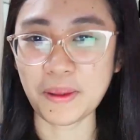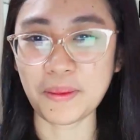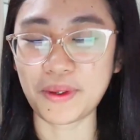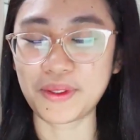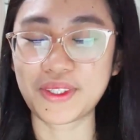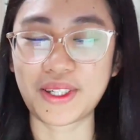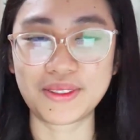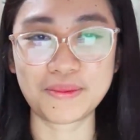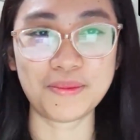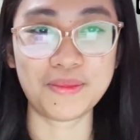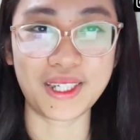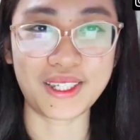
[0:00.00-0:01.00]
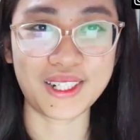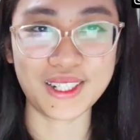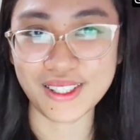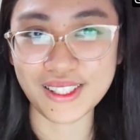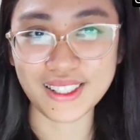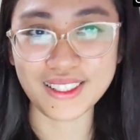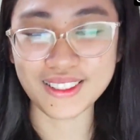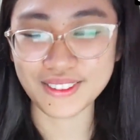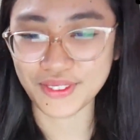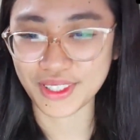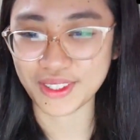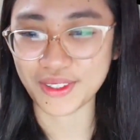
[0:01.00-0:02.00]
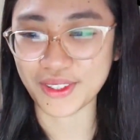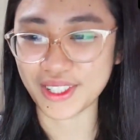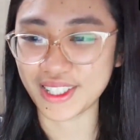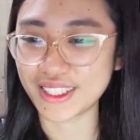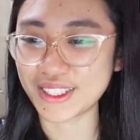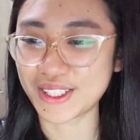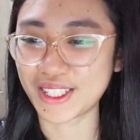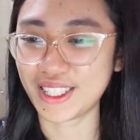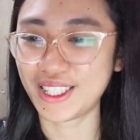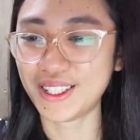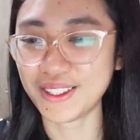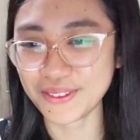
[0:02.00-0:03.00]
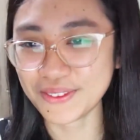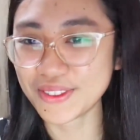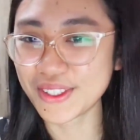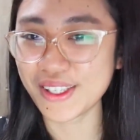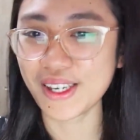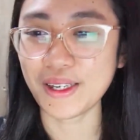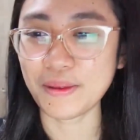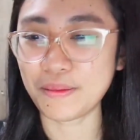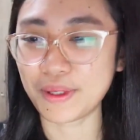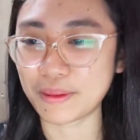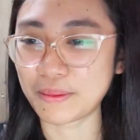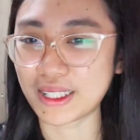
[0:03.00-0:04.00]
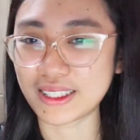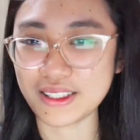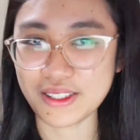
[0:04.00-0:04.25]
Hold on. My cousin Victoria, she loves Big Bang